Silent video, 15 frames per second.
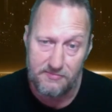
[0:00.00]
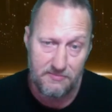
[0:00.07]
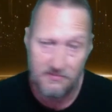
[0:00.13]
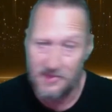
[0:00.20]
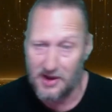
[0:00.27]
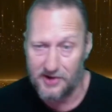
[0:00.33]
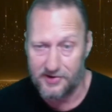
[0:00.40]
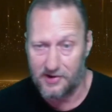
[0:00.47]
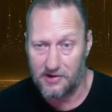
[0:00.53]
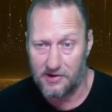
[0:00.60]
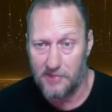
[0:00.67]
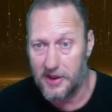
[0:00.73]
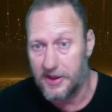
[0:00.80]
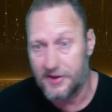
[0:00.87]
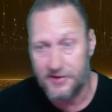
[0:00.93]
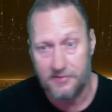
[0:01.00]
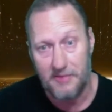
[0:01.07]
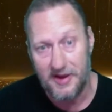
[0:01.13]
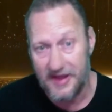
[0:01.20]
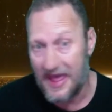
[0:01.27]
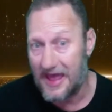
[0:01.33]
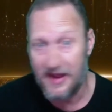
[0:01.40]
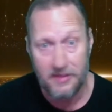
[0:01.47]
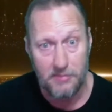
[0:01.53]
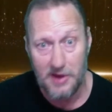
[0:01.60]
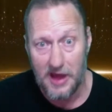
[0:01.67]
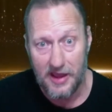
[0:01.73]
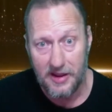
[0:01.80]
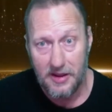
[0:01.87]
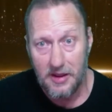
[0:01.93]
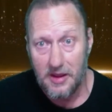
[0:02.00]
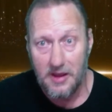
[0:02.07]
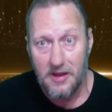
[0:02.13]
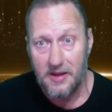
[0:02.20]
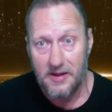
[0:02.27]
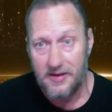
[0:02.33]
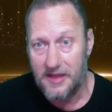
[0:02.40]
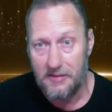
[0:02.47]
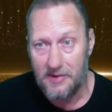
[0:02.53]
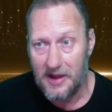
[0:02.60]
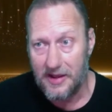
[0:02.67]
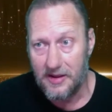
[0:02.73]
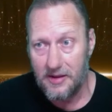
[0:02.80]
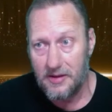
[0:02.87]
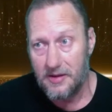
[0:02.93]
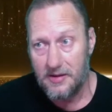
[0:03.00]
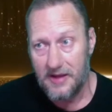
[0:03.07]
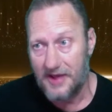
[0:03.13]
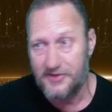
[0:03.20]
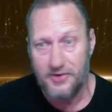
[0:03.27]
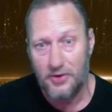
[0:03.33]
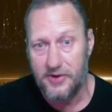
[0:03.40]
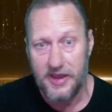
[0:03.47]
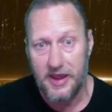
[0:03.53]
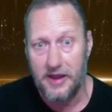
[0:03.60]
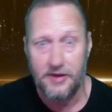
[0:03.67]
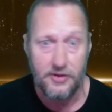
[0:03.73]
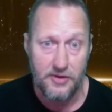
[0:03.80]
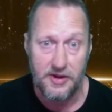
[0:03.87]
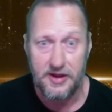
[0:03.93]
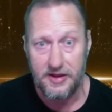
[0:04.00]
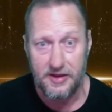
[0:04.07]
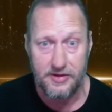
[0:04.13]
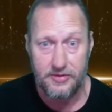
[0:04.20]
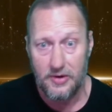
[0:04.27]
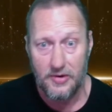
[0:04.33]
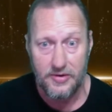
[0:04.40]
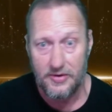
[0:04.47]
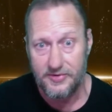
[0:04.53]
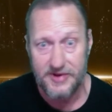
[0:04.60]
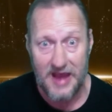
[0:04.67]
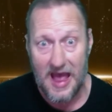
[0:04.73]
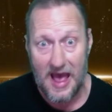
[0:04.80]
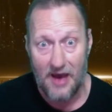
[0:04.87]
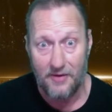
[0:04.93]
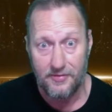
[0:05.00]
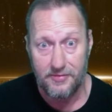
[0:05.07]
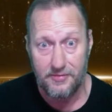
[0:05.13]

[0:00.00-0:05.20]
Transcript: military base, and my daddy they'd be like, that's your kid. You need to control your child.